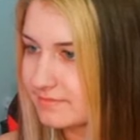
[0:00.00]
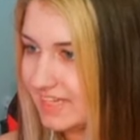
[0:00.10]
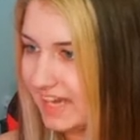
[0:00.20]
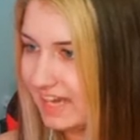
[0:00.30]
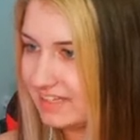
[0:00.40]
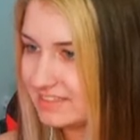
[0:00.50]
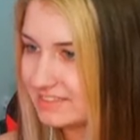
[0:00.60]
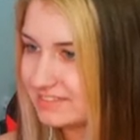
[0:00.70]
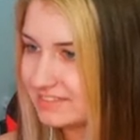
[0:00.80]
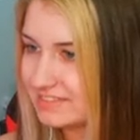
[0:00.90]
Ha.
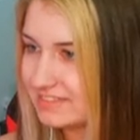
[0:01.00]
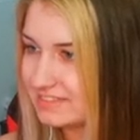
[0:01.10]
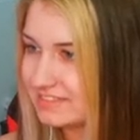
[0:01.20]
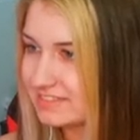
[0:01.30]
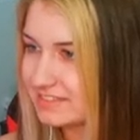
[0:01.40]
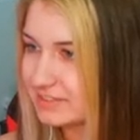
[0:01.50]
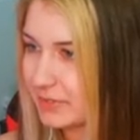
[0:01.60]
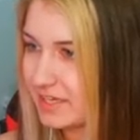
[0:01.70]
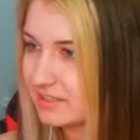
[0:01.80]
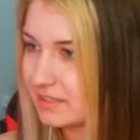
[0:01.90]

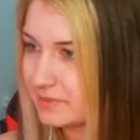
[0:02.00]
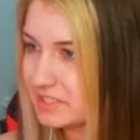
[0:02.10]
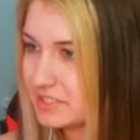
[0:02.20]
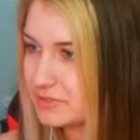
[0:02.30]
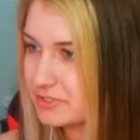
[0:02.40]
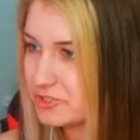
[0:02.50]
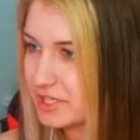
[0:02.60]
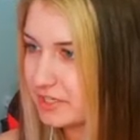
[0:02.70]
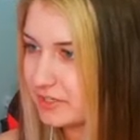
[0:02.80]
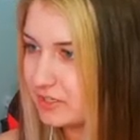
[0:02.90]
Okay, now I need to use a
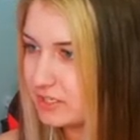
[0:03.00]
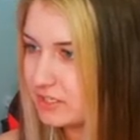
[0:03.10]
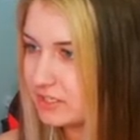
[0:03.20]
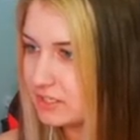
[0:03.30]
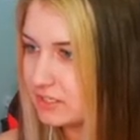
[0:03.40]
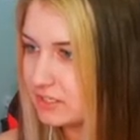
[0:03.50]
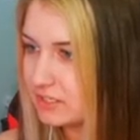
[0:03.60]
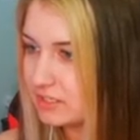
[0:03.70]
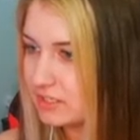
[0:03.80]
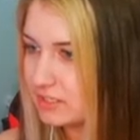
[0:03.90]
shell.
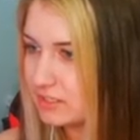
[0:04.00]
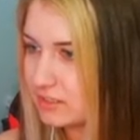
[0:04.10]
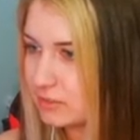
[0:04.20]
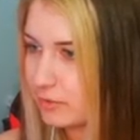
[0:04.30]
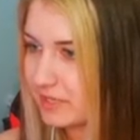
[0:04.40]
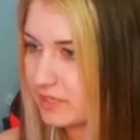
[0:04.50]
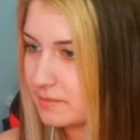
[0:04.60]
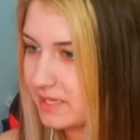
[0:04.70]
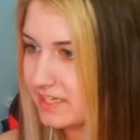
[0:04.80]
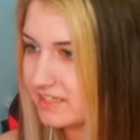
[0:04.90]
Oh, am I gonna
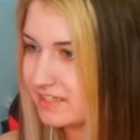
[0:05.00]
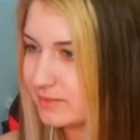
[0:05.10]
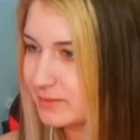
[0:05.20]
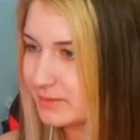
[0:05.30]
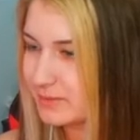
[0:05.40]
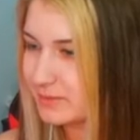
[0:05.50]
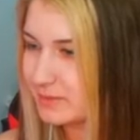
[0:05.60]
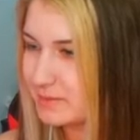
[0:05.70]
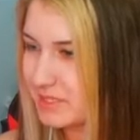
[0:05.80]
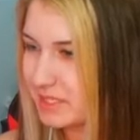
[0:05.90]
make it?
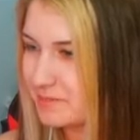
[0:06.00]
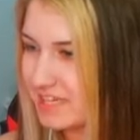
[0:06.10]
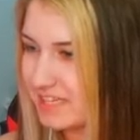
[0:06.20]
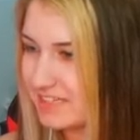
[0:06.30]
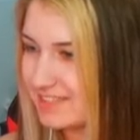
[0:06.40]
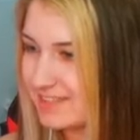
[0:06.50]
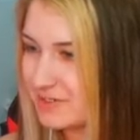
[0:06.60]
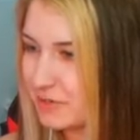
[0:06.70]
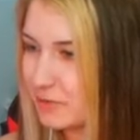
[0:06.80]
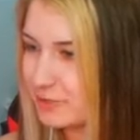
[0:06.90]
Oh, am I gonna make it?
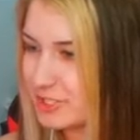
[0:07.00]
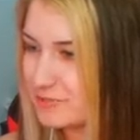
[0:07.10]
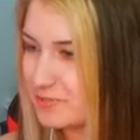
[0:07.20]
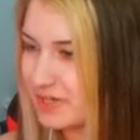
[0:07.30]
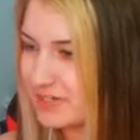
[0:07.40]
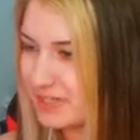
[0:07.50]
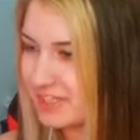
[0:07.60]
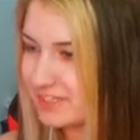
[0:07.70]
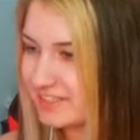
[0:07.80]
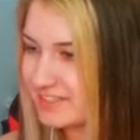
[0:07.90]
Oh, just
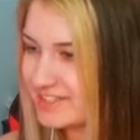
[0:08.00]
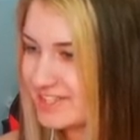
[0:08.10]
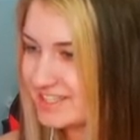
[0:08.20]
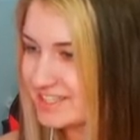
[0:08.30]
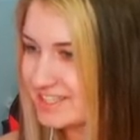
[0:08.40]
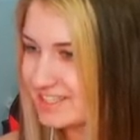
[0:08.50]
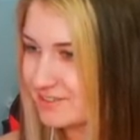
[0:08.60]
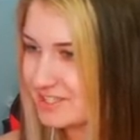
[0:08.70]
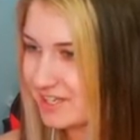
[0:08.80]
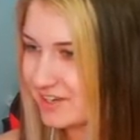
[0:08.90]
barely. Jeez, that
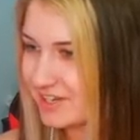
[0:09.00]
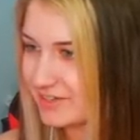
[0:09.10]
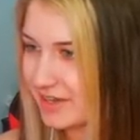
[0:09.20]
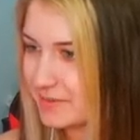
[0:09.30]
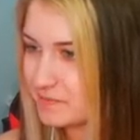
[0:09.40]
was scary. Okay.